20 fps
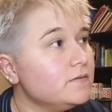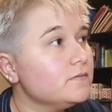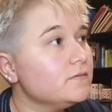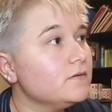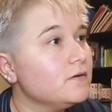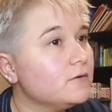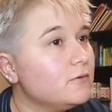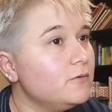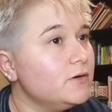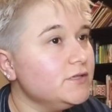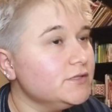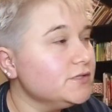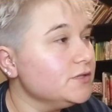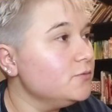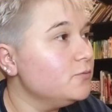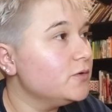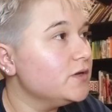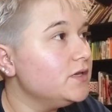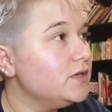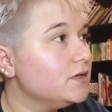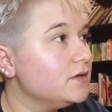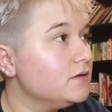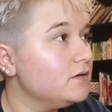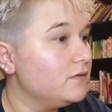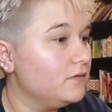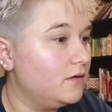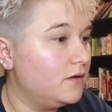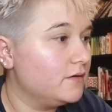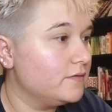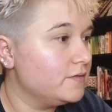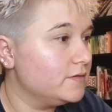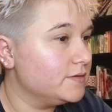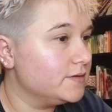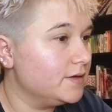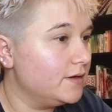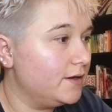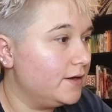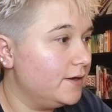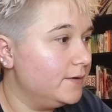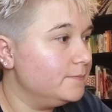A question we get a lot of the
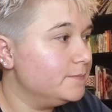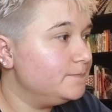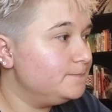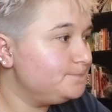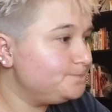time,